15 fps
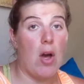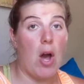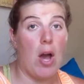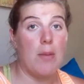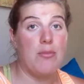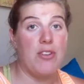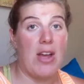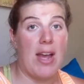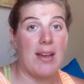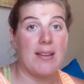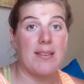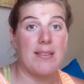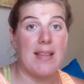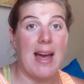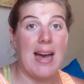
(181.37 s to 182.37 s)

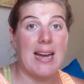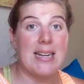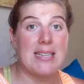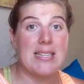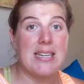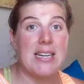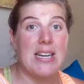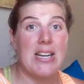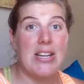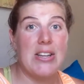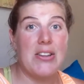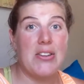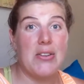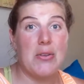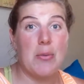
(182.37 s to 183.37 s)
objects that
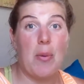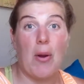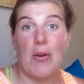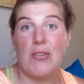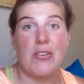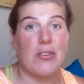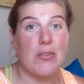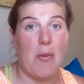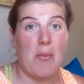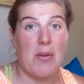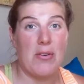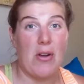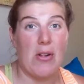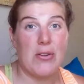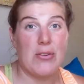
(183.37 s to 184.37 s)
you purchase from the
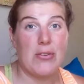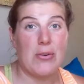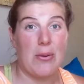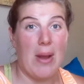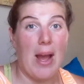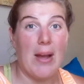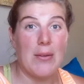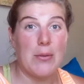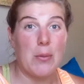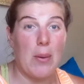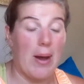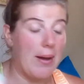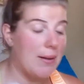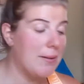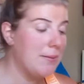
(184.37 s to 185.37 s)
dollar store as
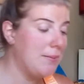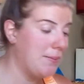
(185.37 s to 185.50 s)
well.